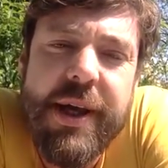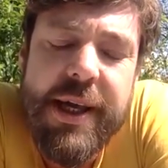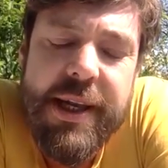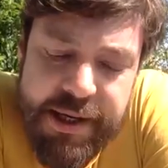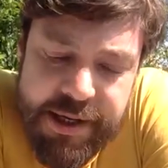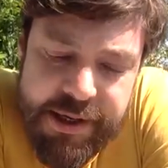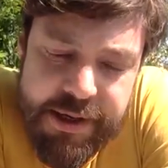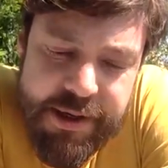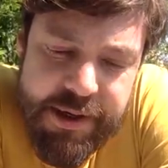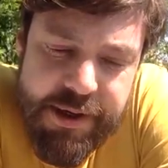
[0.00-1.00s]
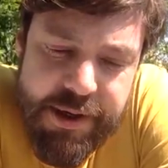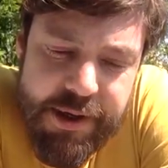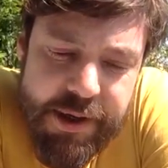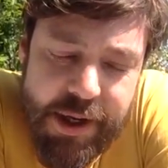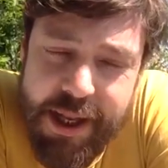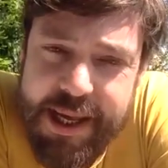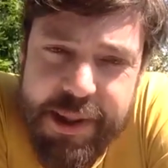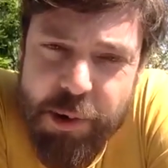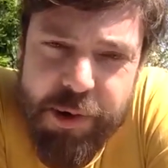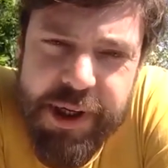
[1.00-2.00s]
in a
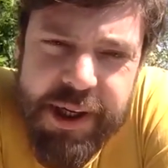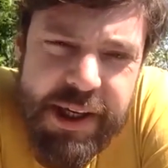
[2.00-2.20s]
land or in an